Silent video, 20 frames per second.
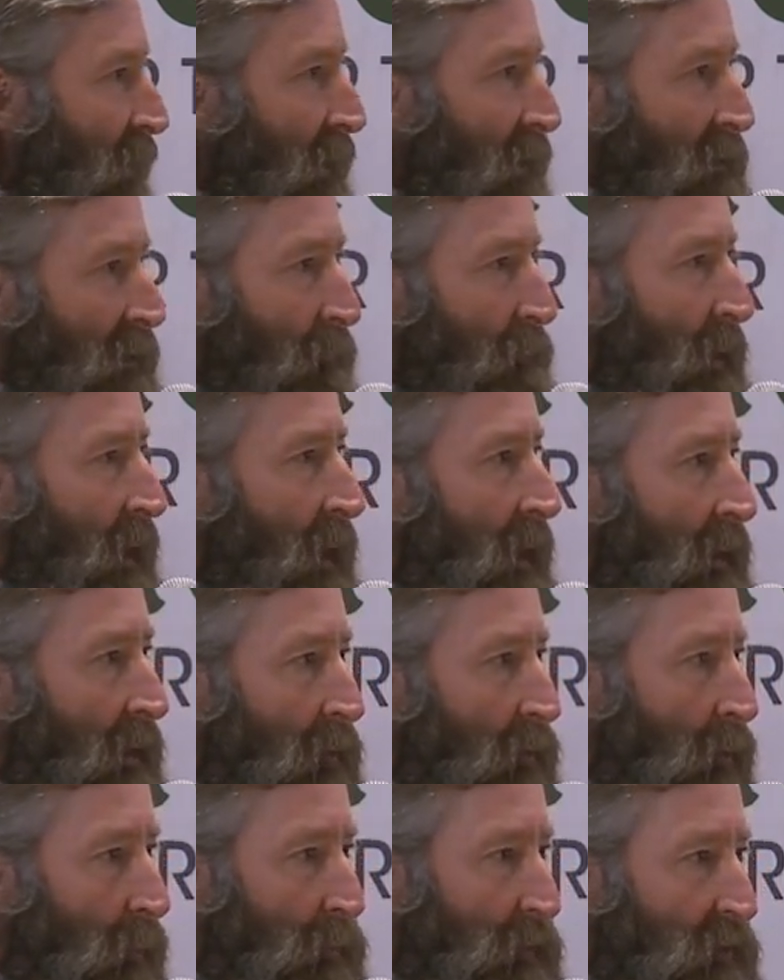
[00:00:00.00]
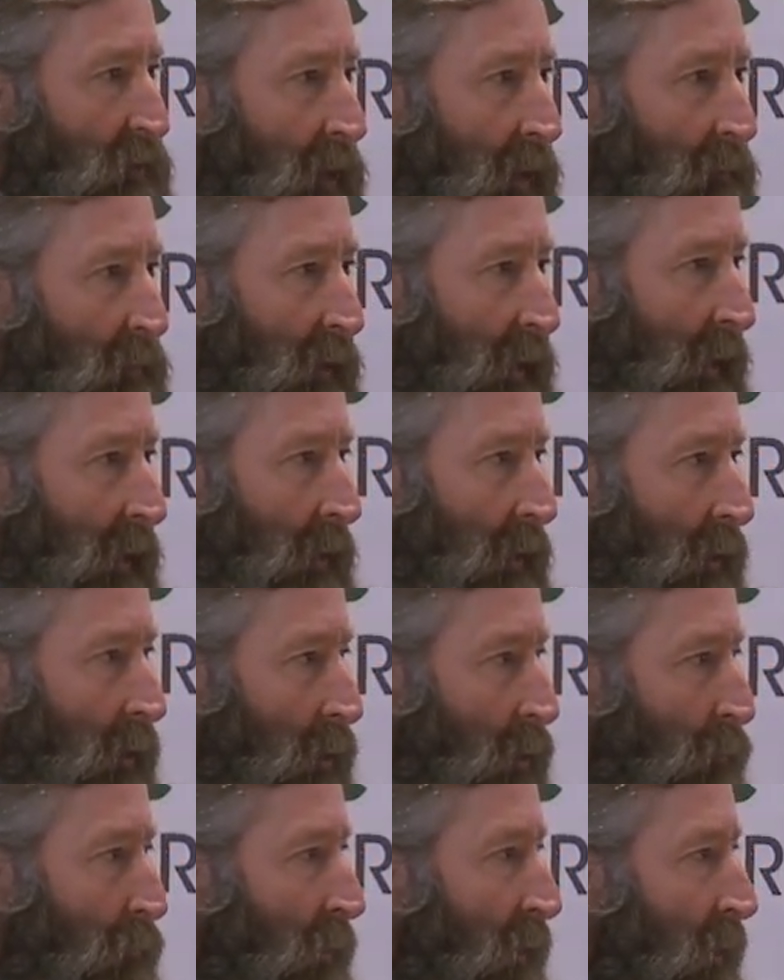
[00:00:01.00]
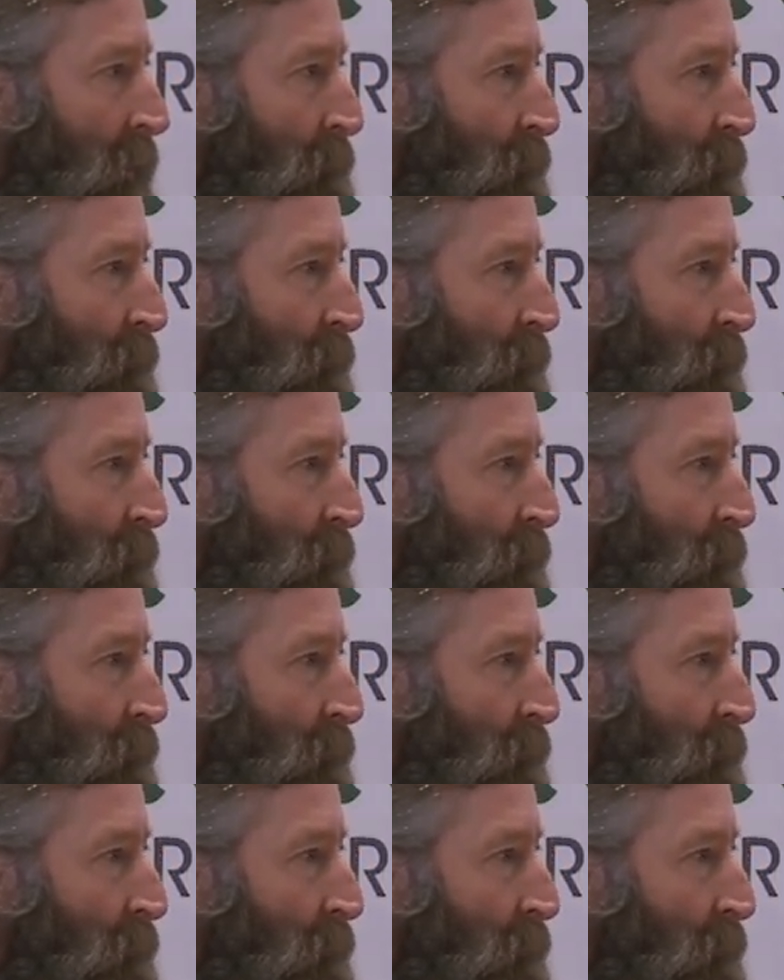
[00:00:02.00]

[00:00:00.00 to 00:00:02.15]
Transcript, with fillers: and you buy a group of sable antelope